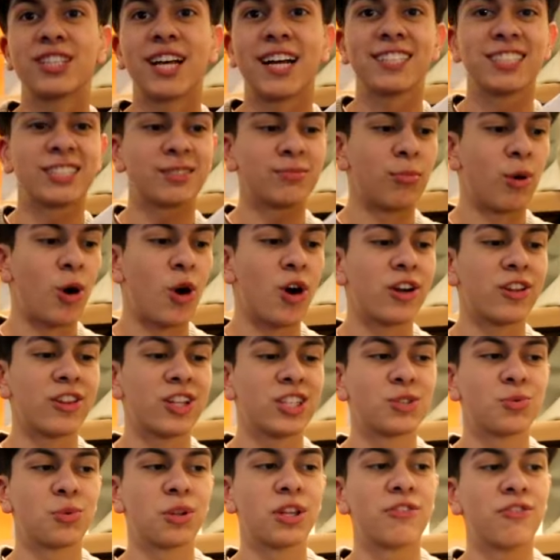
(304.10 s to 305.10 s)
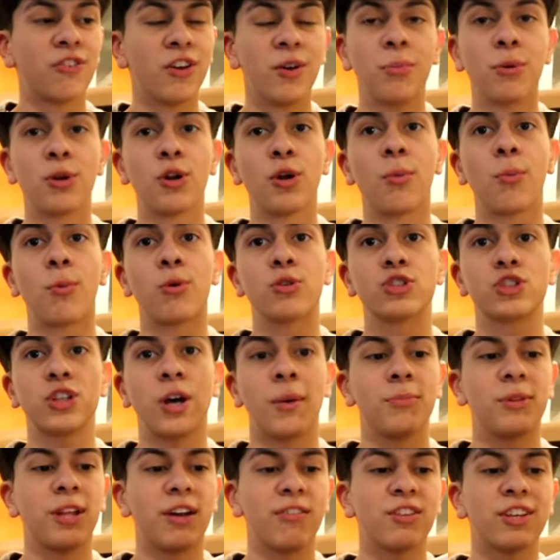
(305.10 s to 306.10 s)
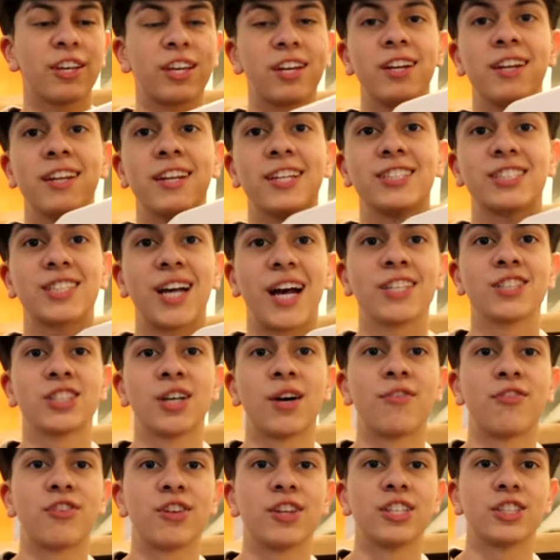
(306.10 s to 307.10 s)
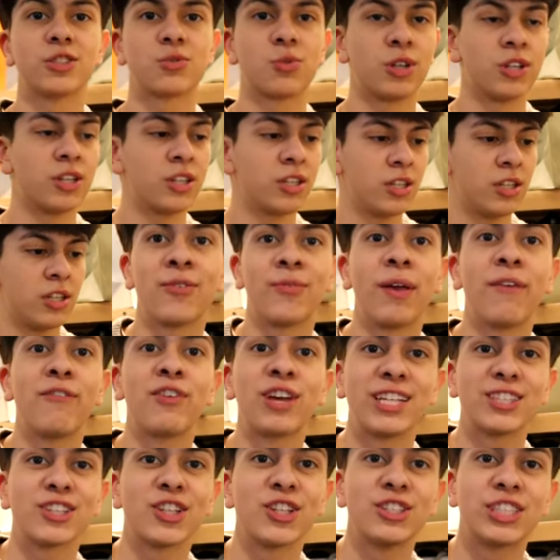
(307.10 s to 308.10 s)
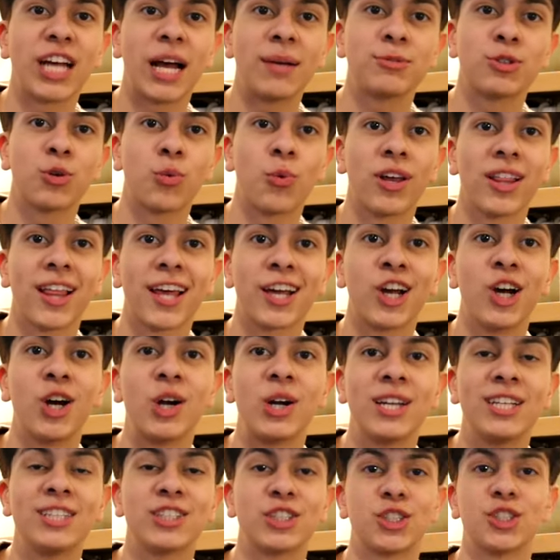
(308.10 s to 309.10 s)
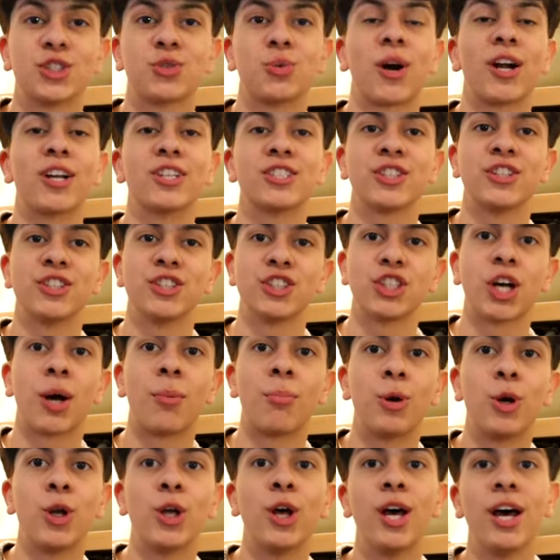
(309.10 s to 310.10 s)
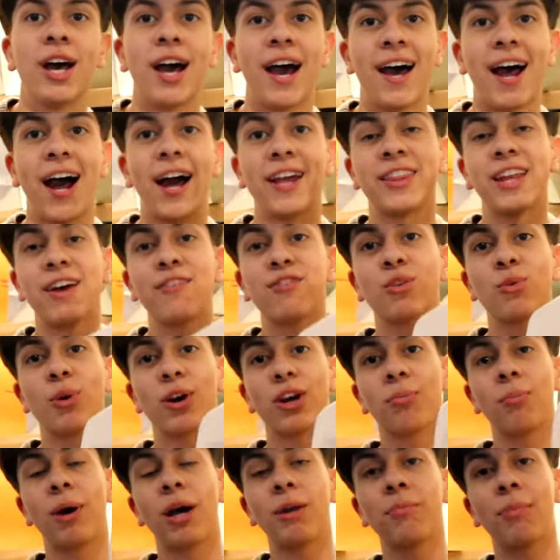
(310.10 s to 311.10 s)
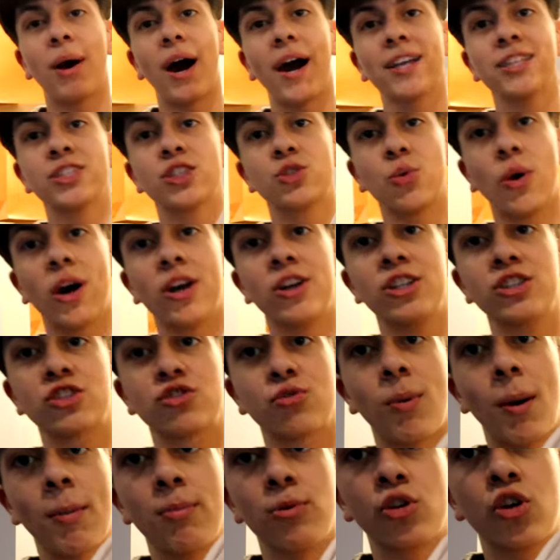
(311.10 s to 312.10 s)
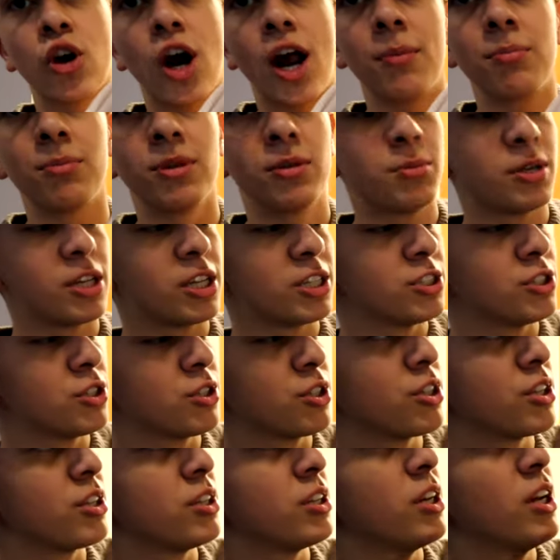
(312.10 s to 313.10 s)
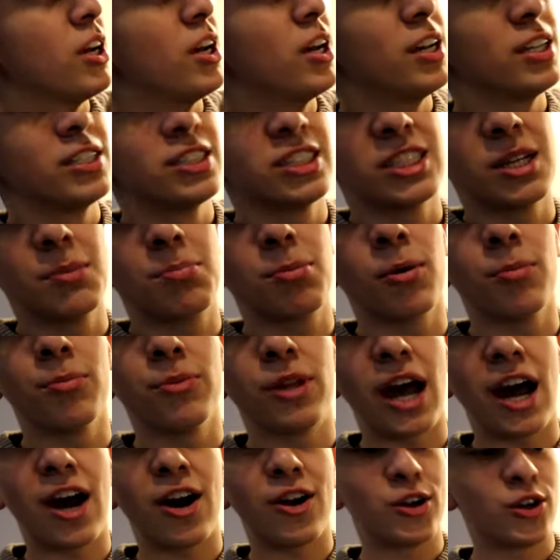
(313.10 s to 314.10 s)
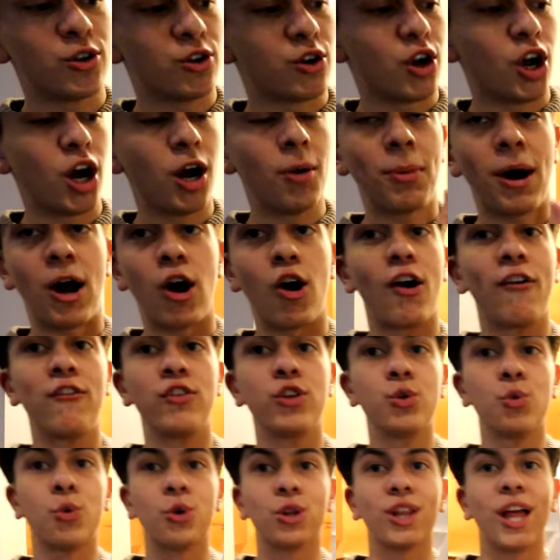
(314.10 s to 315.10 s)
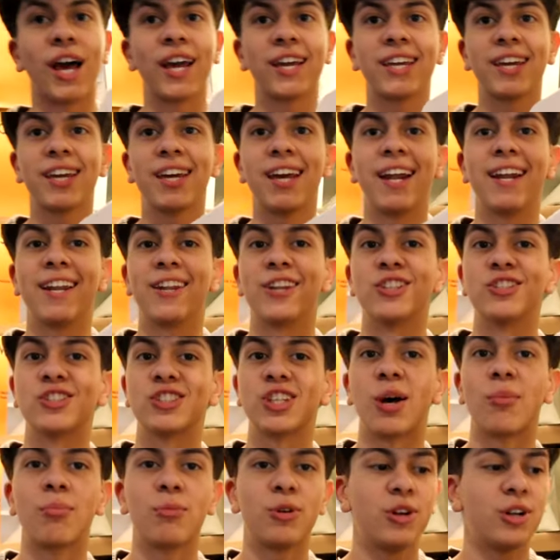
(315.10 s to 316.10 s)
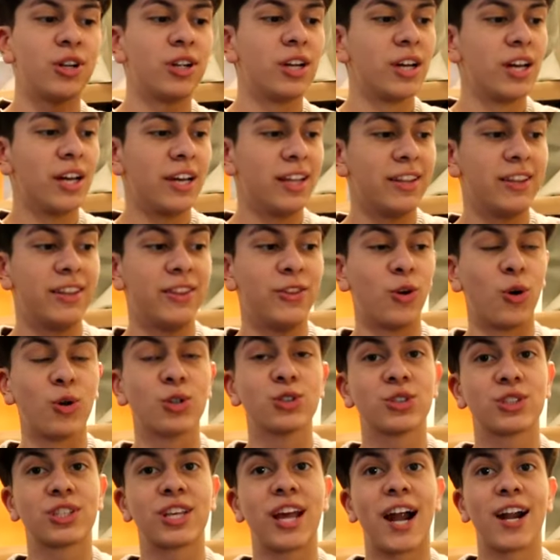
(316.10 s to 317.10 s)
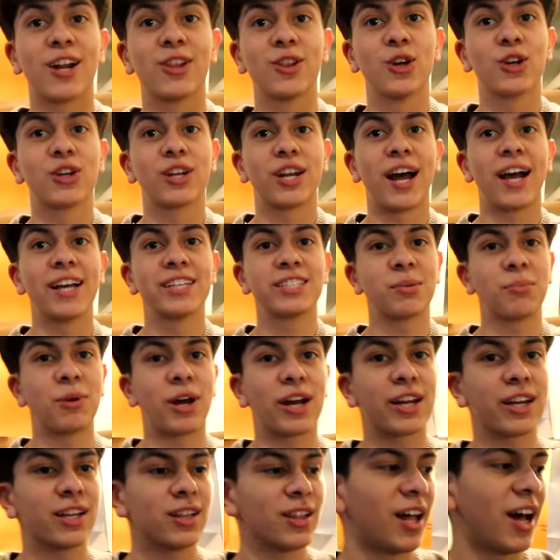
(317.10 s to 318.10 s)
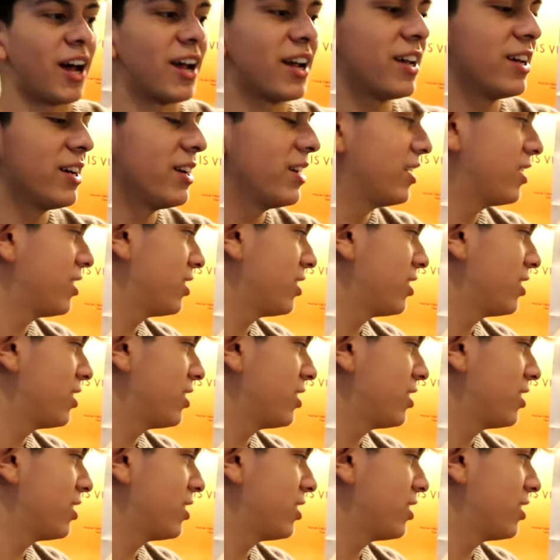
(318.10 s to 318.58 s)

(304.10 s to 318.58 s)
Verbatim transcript: size small and it doesn't really fit me no more, so I'm definitely gonna need a size up for this one. If you guys are the type to wear like hoodies or sweaters in the summer, I definitely recommend buying sweaters from Abercrombie because you could zip them down or up however you would like it, and in the summer those kind of look nice, I'm not gonna lie.